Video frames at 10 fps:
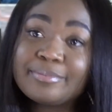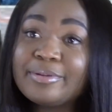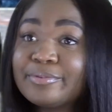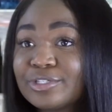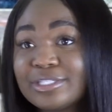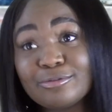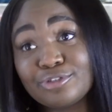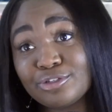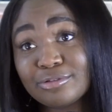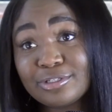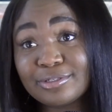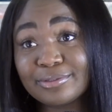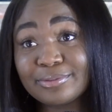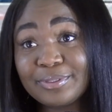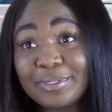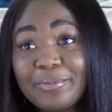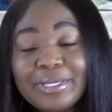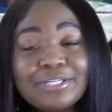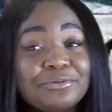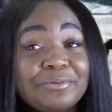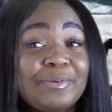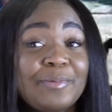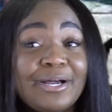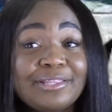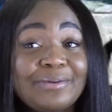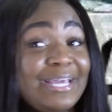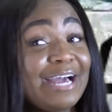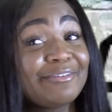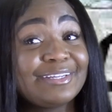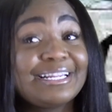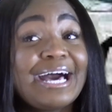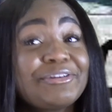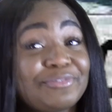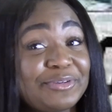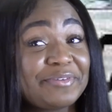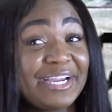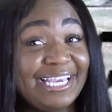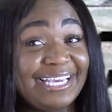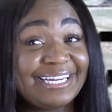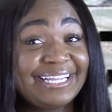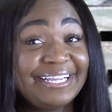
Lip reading: Some people just don't choose to. You know, we can do what we want though. We have a lot of free reign.